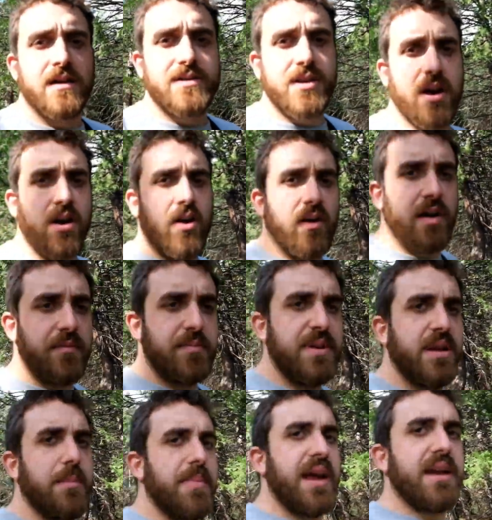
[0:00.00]
So I've
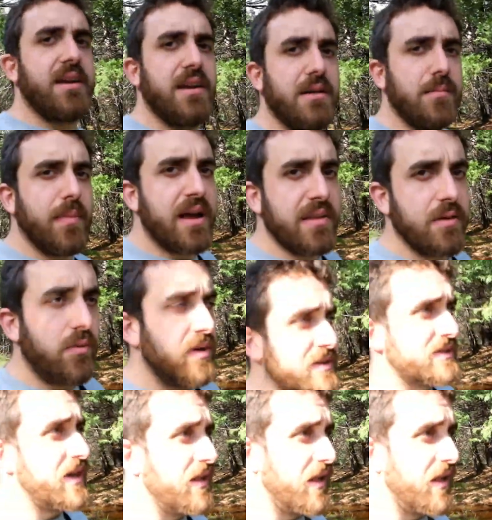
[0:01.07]
been abandoned by the ones I